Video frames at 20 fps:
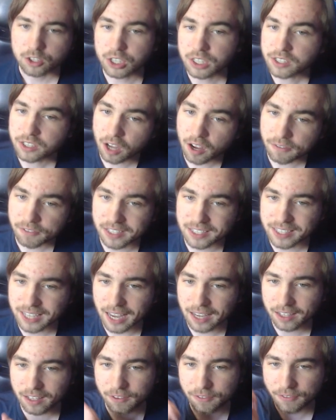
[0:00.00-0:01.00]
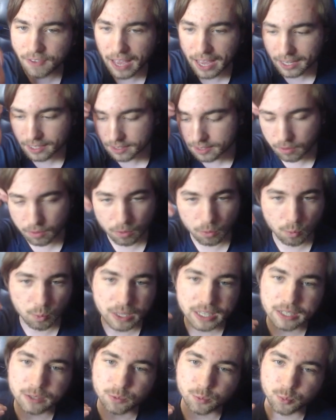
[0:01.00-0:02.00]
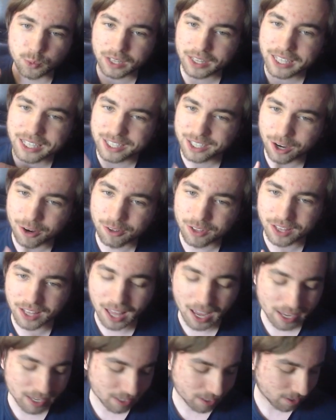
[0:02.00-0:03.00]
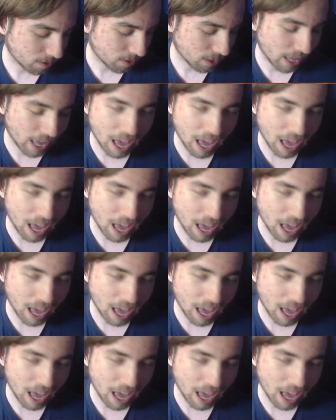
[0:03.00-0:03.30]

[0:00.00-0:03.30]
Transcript: Just off the second effect, we really don't like